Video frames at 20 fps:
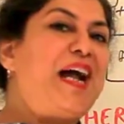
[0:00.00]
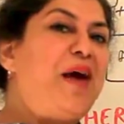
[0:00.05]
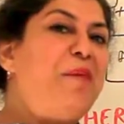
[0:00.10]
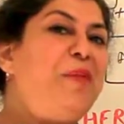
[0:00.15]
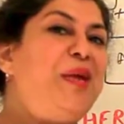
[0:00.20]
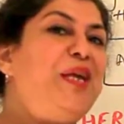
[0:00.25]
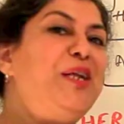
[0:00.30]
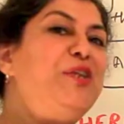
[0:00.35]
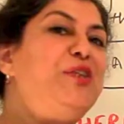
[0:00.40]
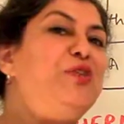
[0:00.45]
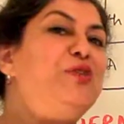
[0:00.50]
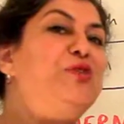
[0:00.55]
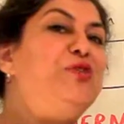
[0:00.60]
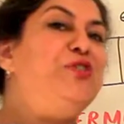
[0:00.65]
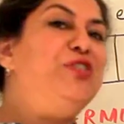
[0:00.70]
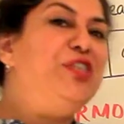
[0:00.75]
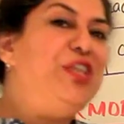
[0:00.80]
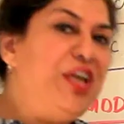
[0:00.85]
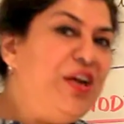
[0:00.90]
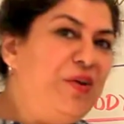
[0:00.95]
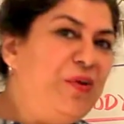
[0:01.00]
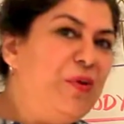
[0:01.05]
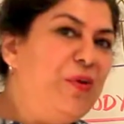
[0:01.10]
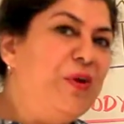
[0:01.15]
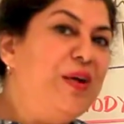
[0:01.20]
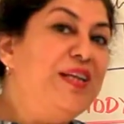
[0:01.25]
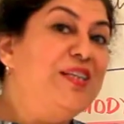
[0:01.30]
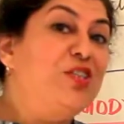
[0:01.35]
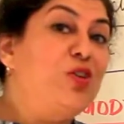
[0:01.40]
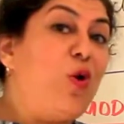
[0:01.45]
coming to
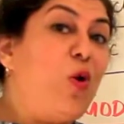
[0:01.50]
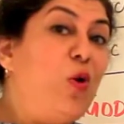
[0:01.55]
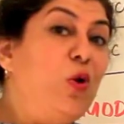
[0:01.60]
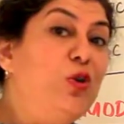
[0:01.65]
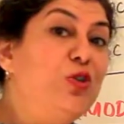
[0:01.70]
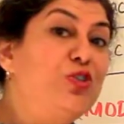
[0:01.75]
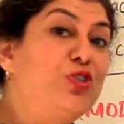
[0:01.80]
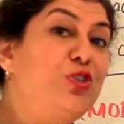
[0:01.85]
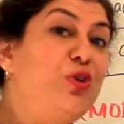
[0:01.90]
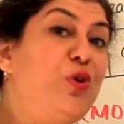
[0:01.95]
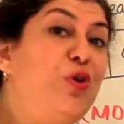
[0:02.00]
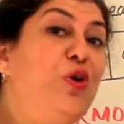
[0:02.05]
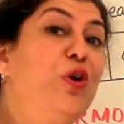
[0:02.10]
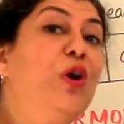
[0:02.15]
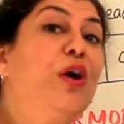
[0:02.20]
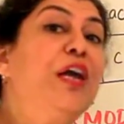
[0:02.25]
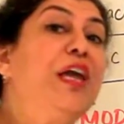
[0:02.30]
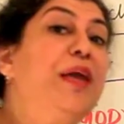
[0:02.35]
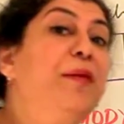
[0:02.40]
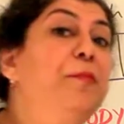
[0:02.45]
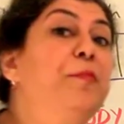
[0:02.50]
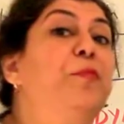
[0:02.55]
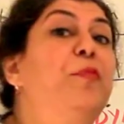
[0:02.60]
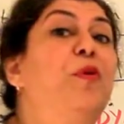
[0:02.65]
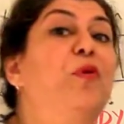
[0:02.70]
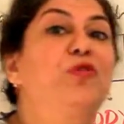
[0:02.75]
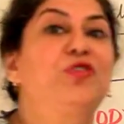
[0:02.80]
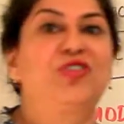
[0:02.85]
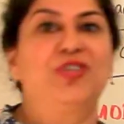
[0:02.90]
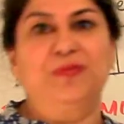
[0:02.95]
zero is also
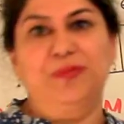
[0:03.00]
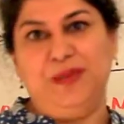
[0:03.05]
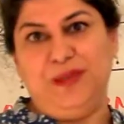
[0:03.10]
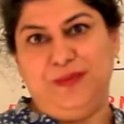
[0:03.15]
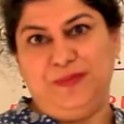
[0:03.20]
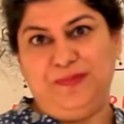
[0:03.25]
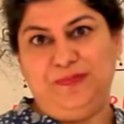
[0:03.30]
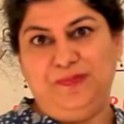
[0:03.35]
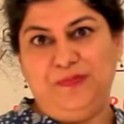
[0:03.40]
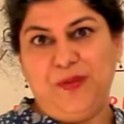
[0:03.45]
impossible.